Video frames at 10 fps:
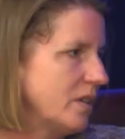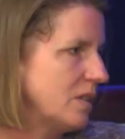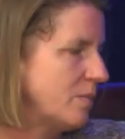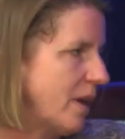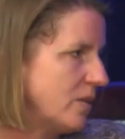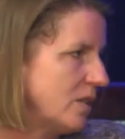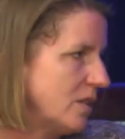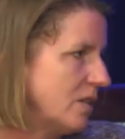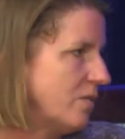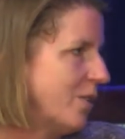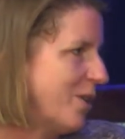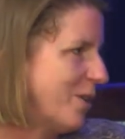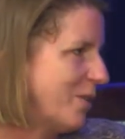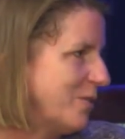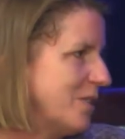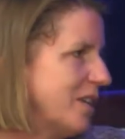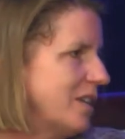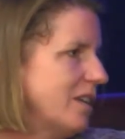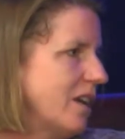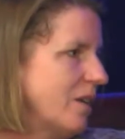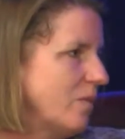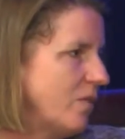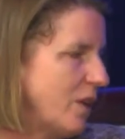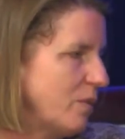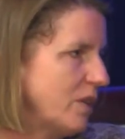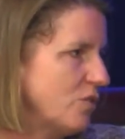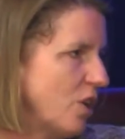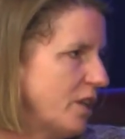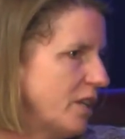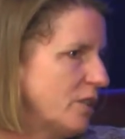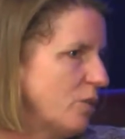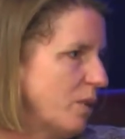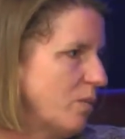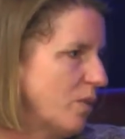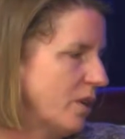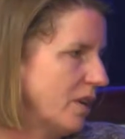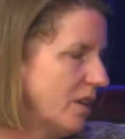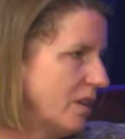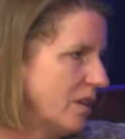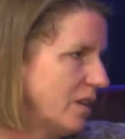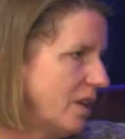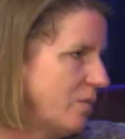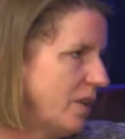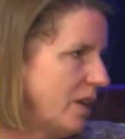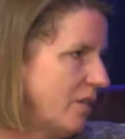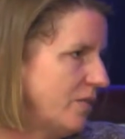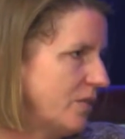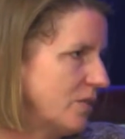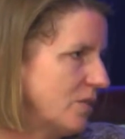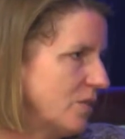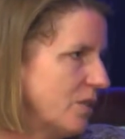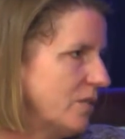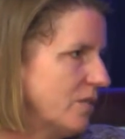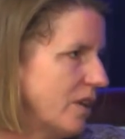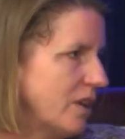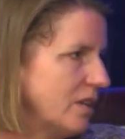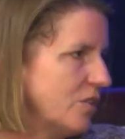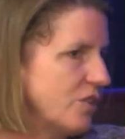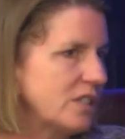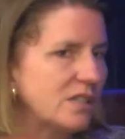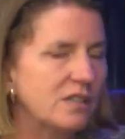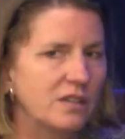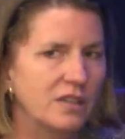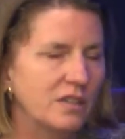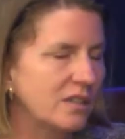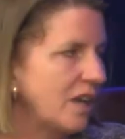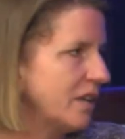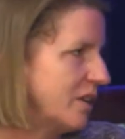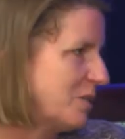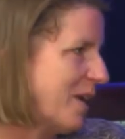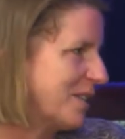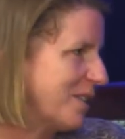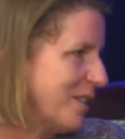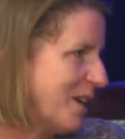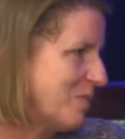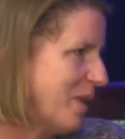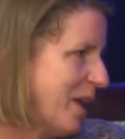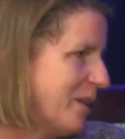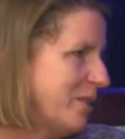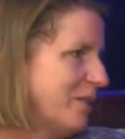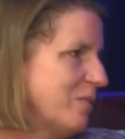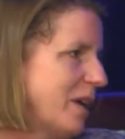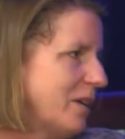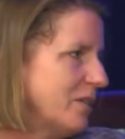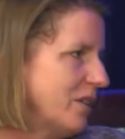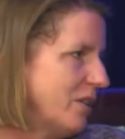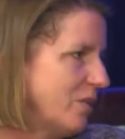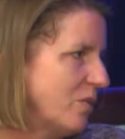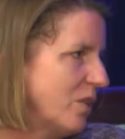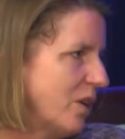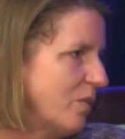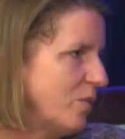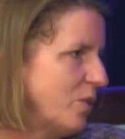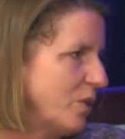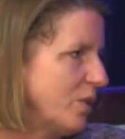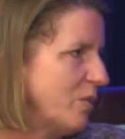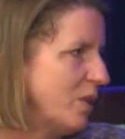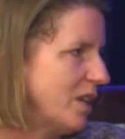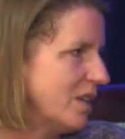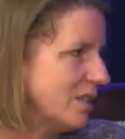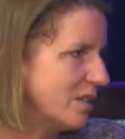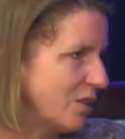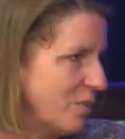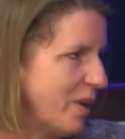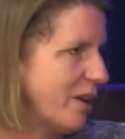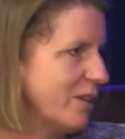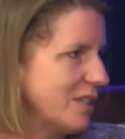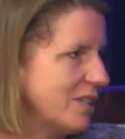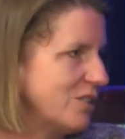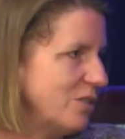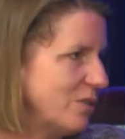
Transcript: spouse is involved and family drawn in a little bit more can be helpful to sort of address. It kind of gets back to the last panel about you can only be as good a parent as